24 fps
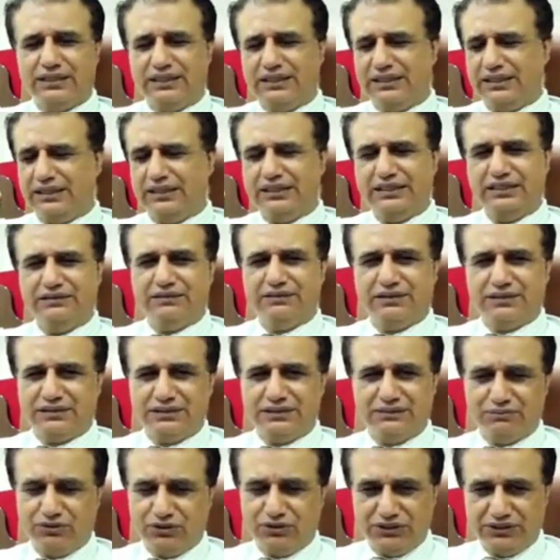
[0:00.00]
anywhere in
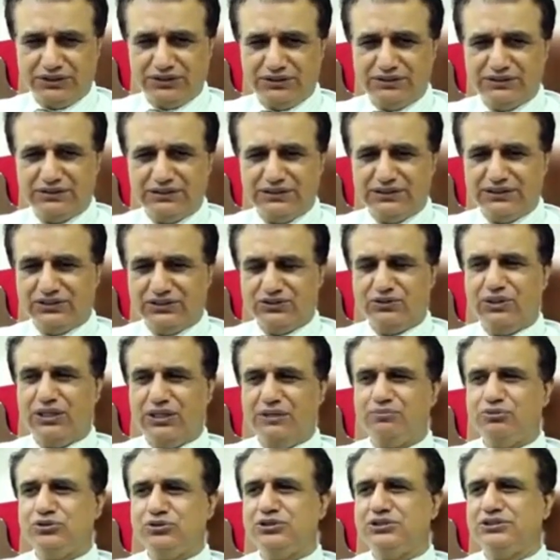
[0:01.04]
the body. So
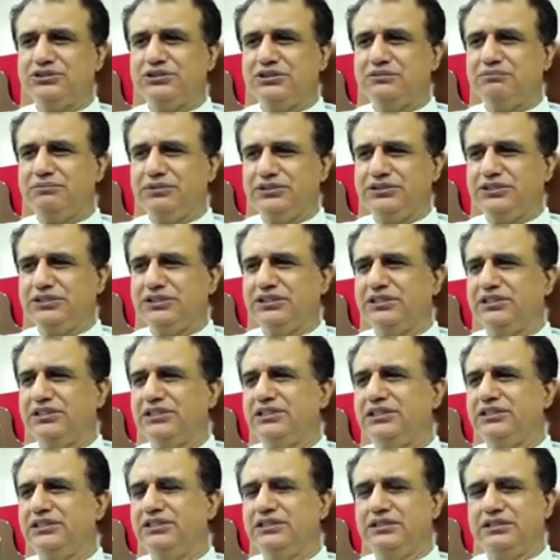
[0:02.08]
liposuction
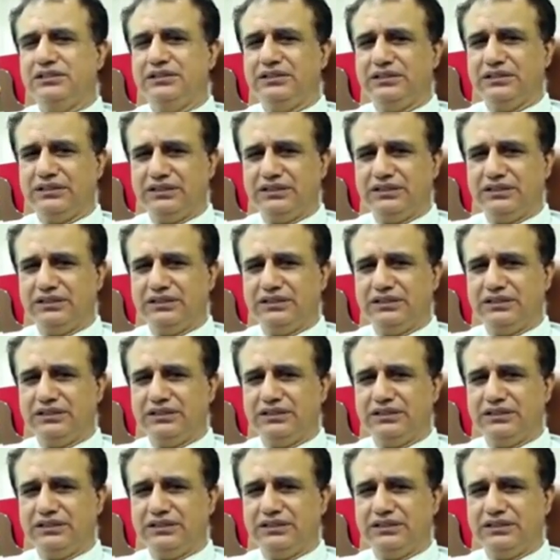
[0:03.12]
basically